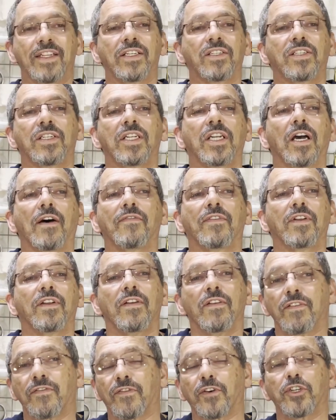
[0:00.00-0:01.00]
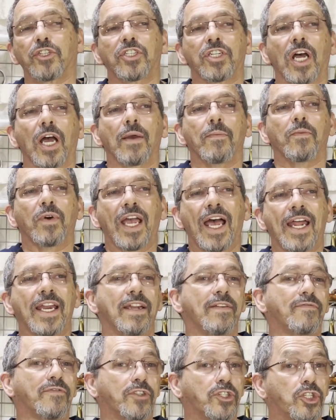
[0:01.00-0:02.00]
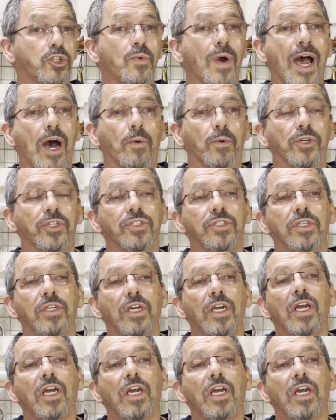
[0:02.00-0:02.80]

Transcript: this in the oven. First time we had it in for 2 hours,